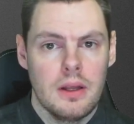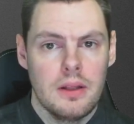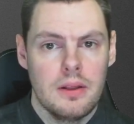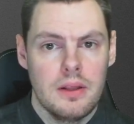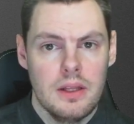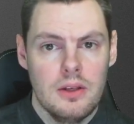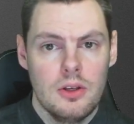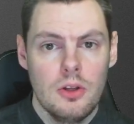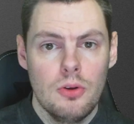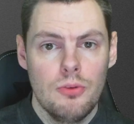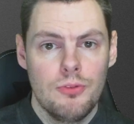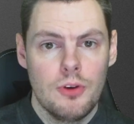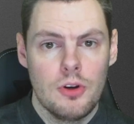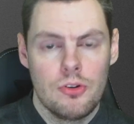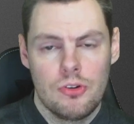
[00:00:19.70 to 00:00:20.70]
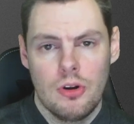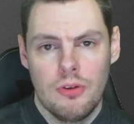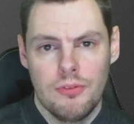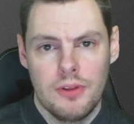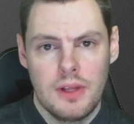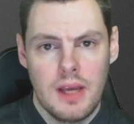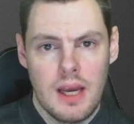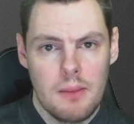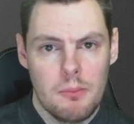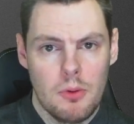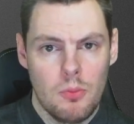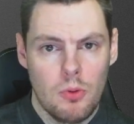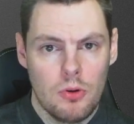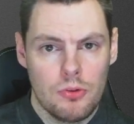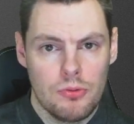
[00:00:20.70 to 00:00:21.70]
the new version of the
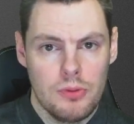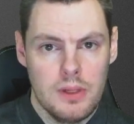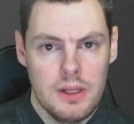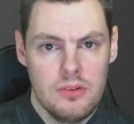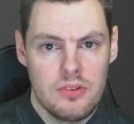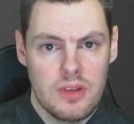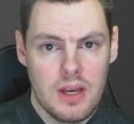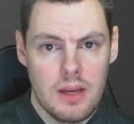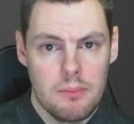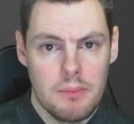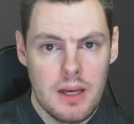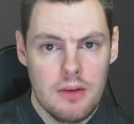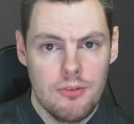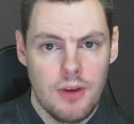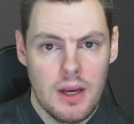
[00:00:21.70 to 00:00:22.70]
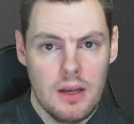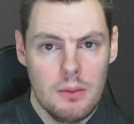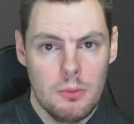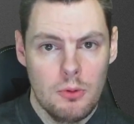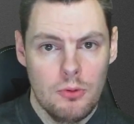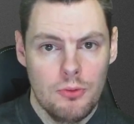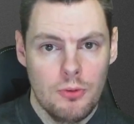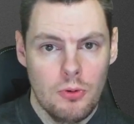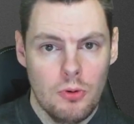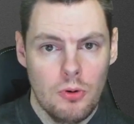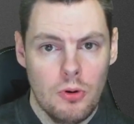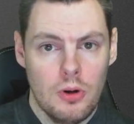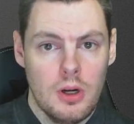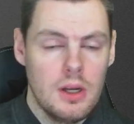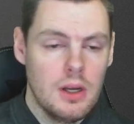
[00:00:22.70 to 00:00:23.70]
game was released and made available
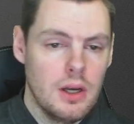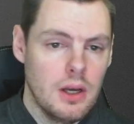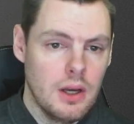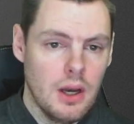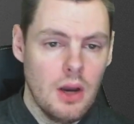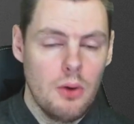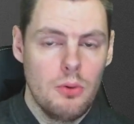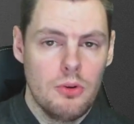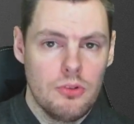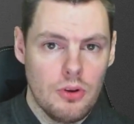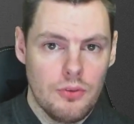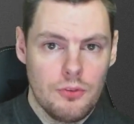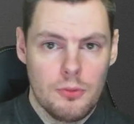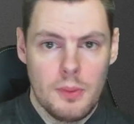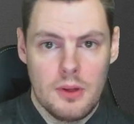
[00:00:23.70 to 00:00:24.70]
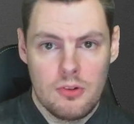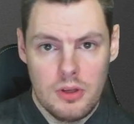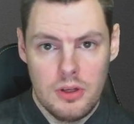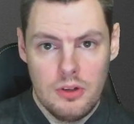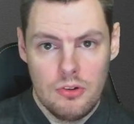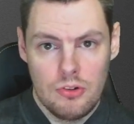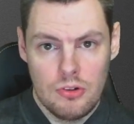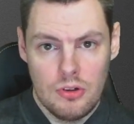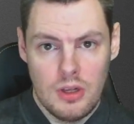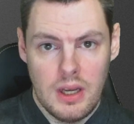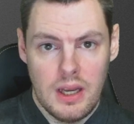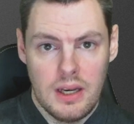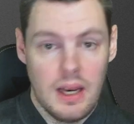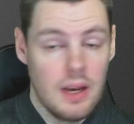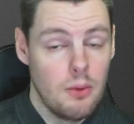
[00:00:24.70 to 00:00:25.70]
for owners of Special Edition
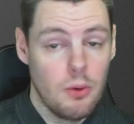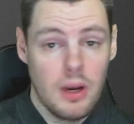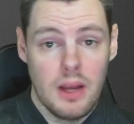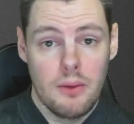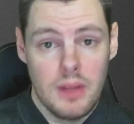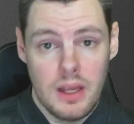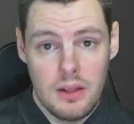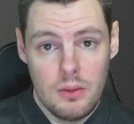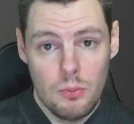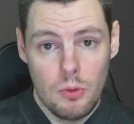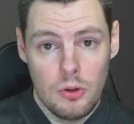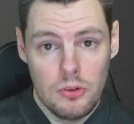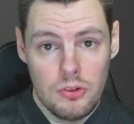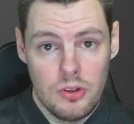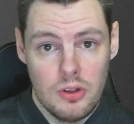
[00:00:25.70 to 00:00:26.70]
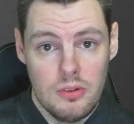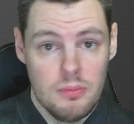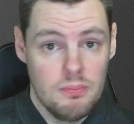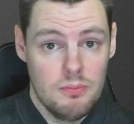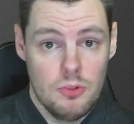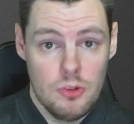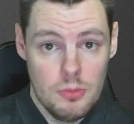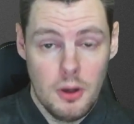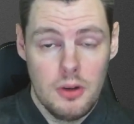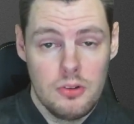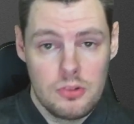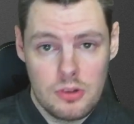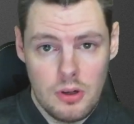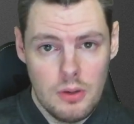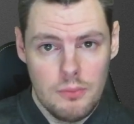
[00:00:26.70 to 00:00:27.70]
and anyone out there that wanted to buy
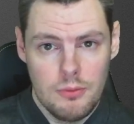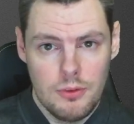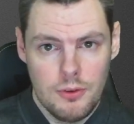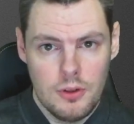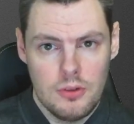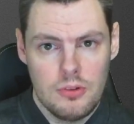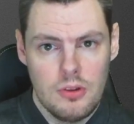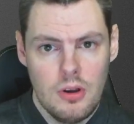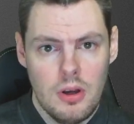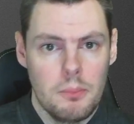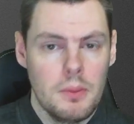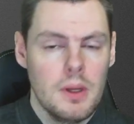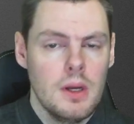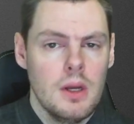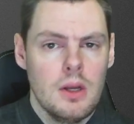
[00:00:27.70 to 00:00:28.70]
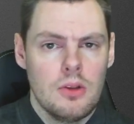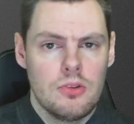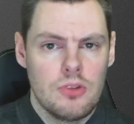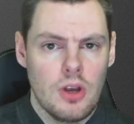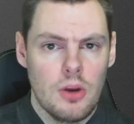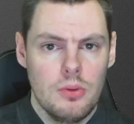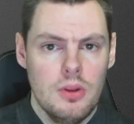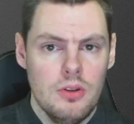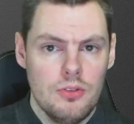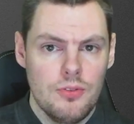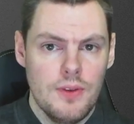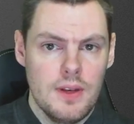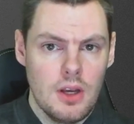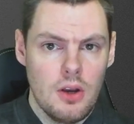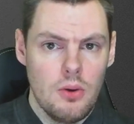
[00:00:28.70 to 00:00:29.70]
Skyrim for the first time. So this
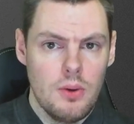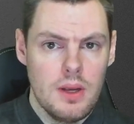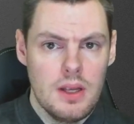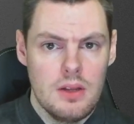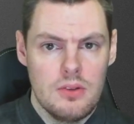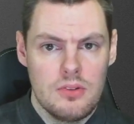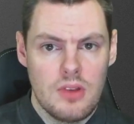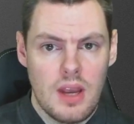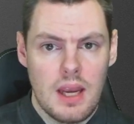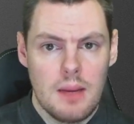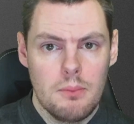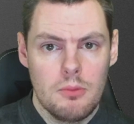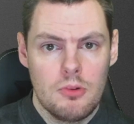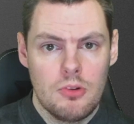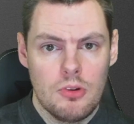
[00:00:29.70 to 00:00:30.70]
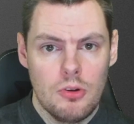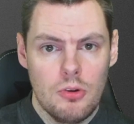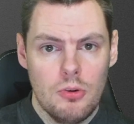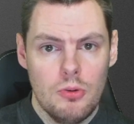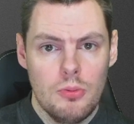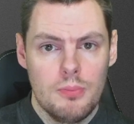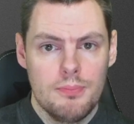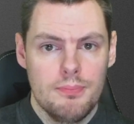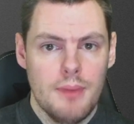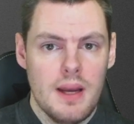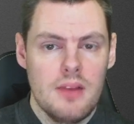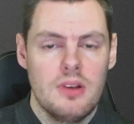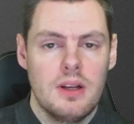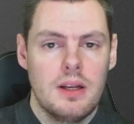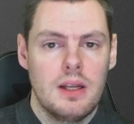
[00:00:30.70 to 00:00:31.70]
video is aimed to
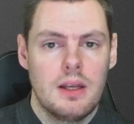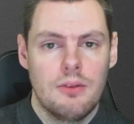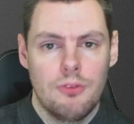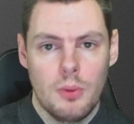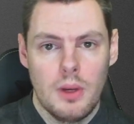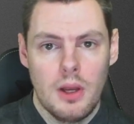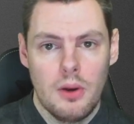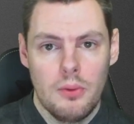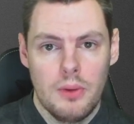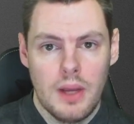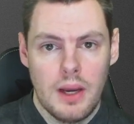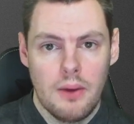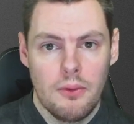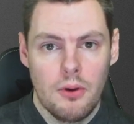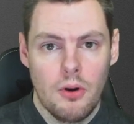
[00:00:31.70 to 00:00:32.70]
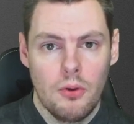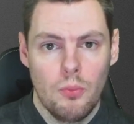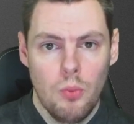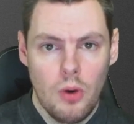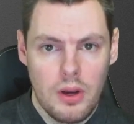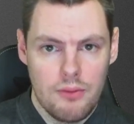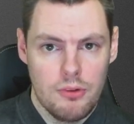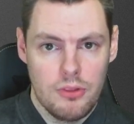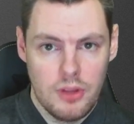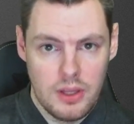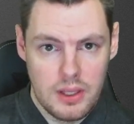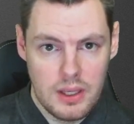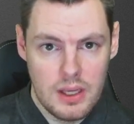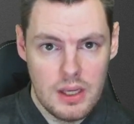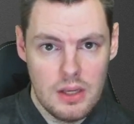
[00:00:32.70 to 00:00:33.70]
basically give you a lowdown on what
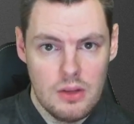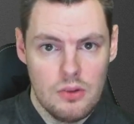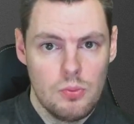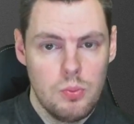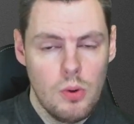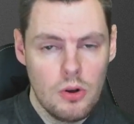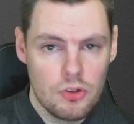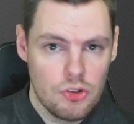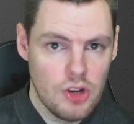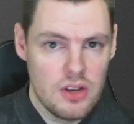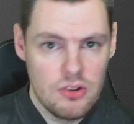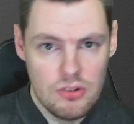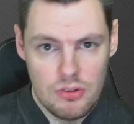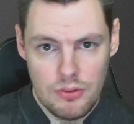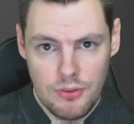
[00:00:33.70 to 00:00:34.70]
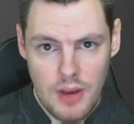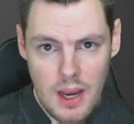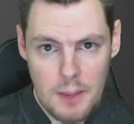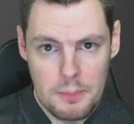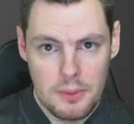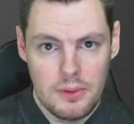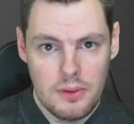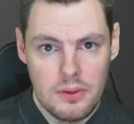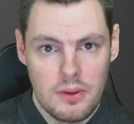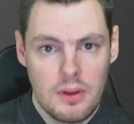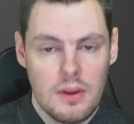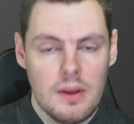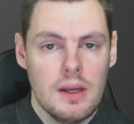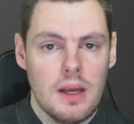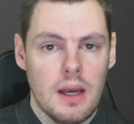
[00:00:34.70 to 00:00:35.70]
everything is, what changes have happened,
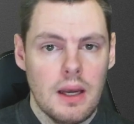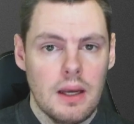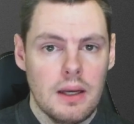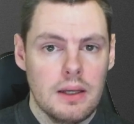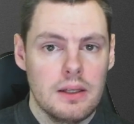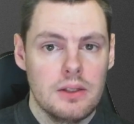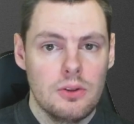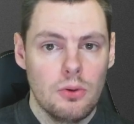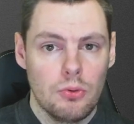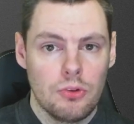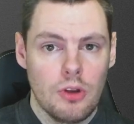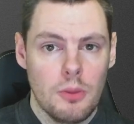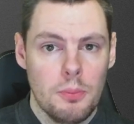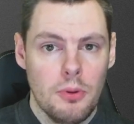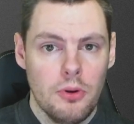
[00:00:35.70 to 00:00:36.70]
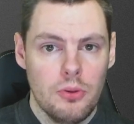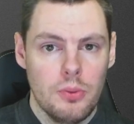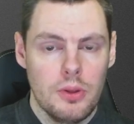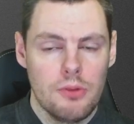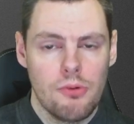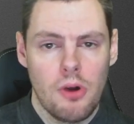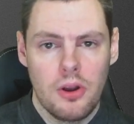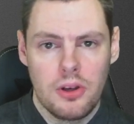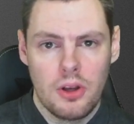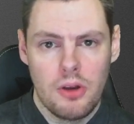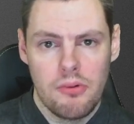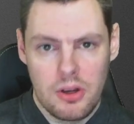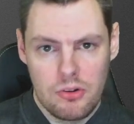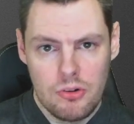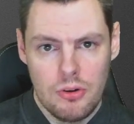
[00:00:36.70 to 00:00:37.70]
and also point you in the right
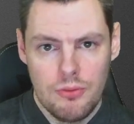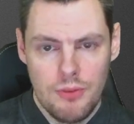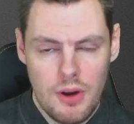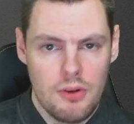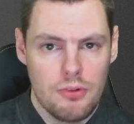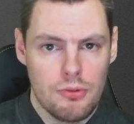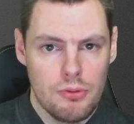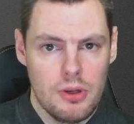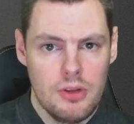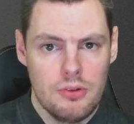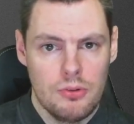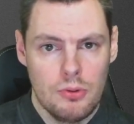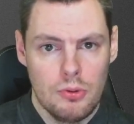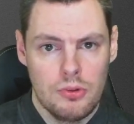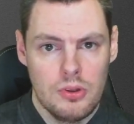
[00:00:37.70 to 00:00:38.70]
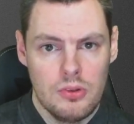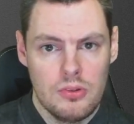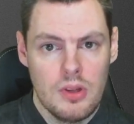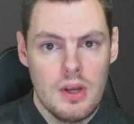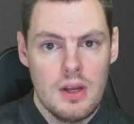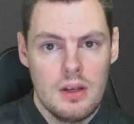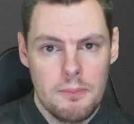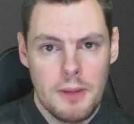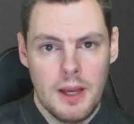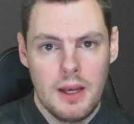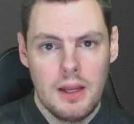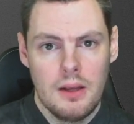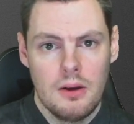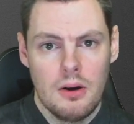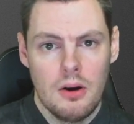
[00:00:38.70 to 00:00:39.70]
direction of various resources
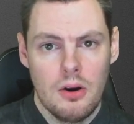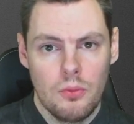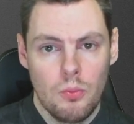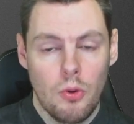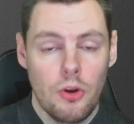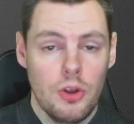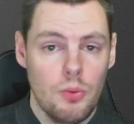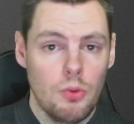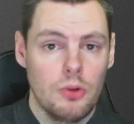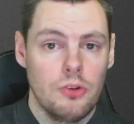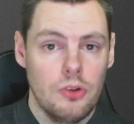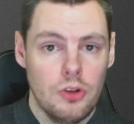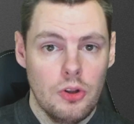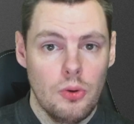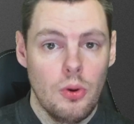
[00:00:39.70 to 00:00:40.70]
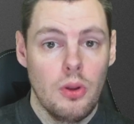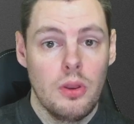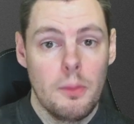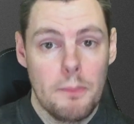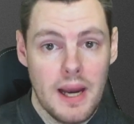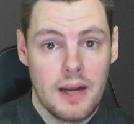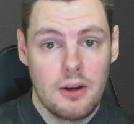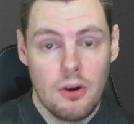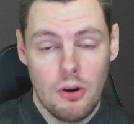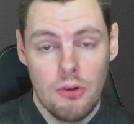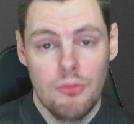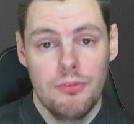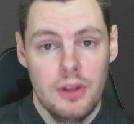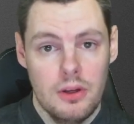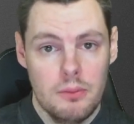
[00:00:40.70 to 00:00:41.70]
depending on what you want to do on the back
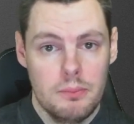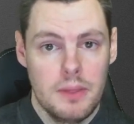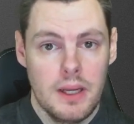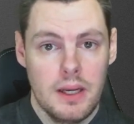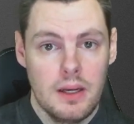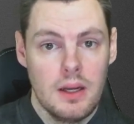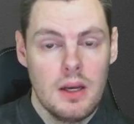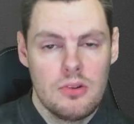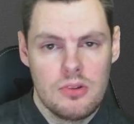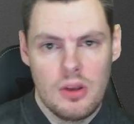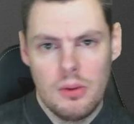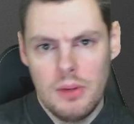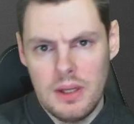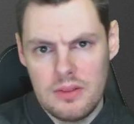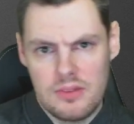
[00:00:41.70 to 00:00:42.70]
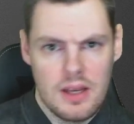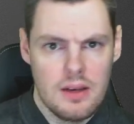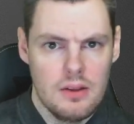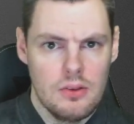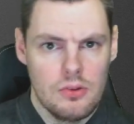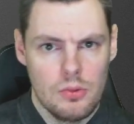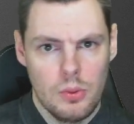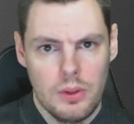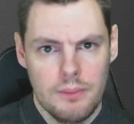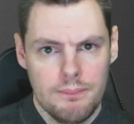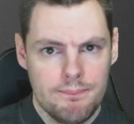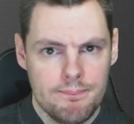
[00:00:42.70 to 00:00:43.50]
of the update. So let's get into it.